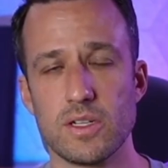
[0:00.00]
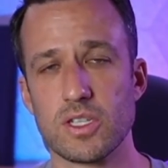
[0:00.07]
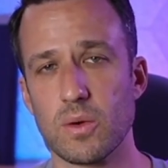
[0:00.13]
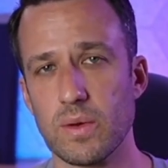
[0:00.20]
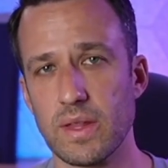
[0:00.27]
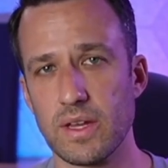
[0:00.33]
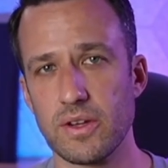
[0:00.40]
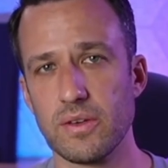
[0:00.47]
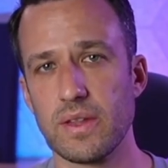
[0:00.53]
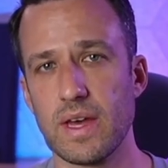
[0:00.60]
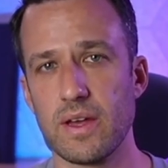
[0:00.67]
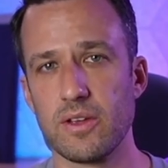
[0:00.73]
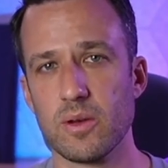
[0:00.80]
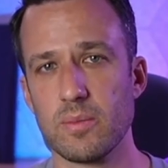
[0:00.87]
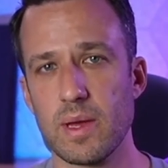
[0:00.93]
So when they do
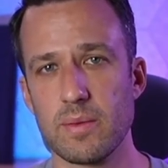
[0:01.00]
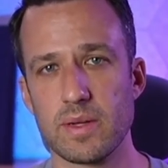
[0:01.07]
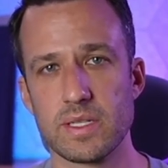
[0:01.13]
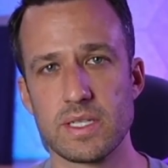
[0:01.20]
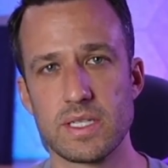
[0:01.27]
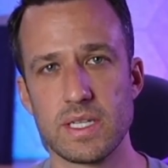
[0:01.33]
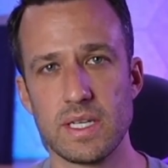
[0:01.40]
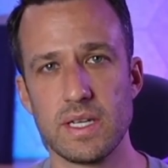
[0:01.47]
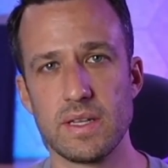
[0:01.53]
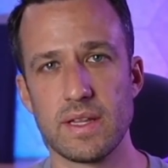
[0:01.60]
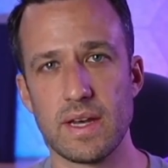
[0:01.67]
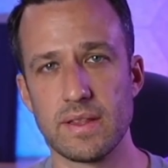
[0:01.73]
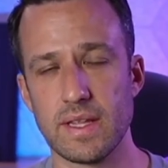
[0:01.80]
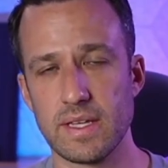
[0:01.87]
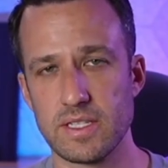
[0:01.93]
that, you'll be able to see
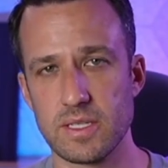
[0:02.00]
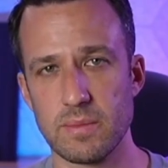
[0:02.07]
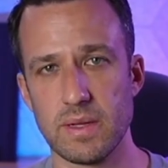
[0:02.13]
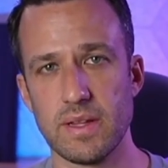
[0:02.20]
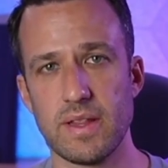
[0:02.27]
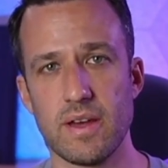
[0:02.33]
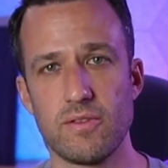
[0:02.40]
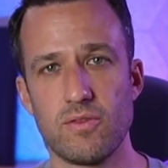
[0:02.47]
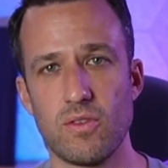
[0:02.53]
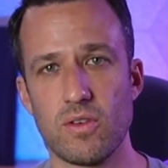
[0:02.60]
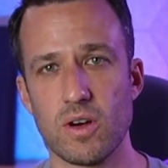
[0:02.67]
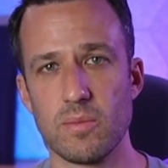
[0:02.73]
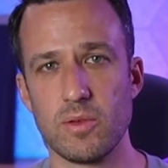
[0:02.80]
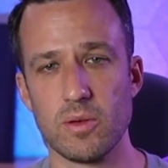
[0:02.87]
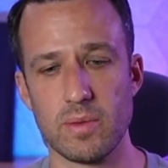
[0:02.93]
that they submitted that
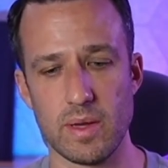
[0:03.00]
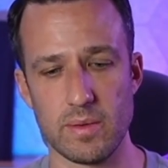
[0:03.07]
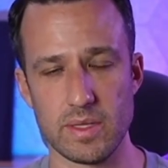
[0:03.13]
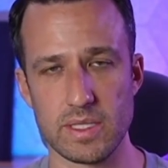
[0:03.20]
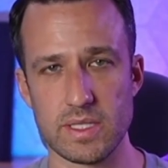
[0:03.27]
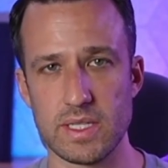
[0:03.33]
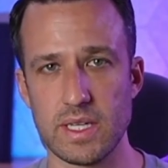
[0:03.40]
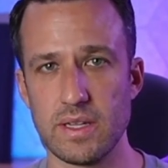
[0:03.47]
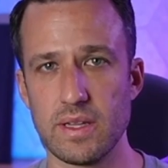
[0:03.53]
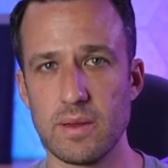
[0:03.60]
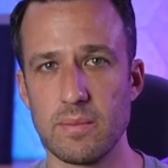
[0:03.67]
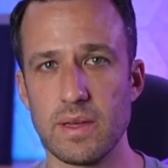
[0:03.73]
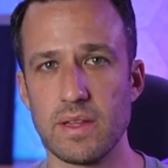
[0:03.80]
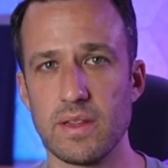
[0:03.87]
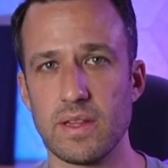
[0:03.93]
form. You'll be able to see
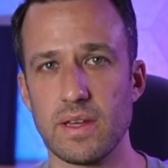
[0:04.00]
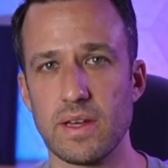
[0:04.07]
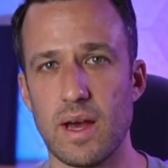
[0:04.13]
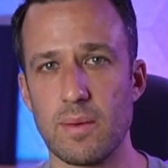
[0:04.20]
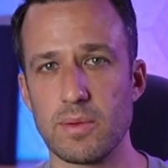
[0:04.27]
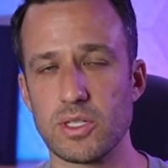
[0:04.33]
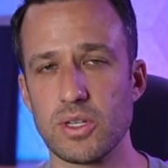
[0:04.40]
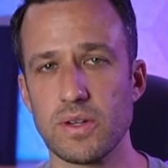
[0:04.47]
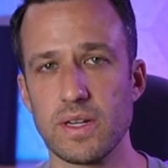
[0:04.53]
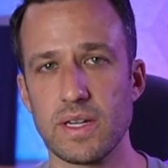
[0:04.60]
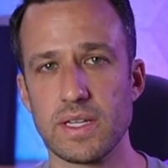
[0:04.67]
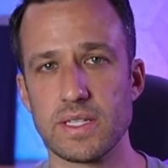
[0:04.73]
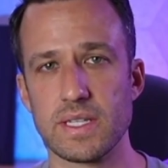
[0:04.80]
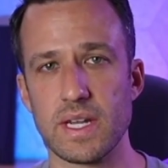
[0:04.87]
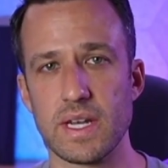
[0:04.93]
them in the
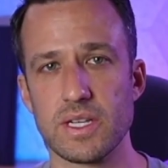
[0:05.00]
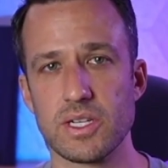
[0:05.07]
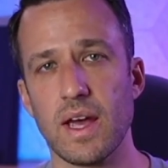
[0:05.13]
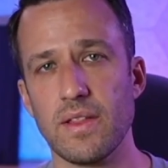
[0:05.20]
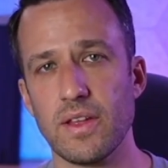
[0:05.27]
opportunity stage.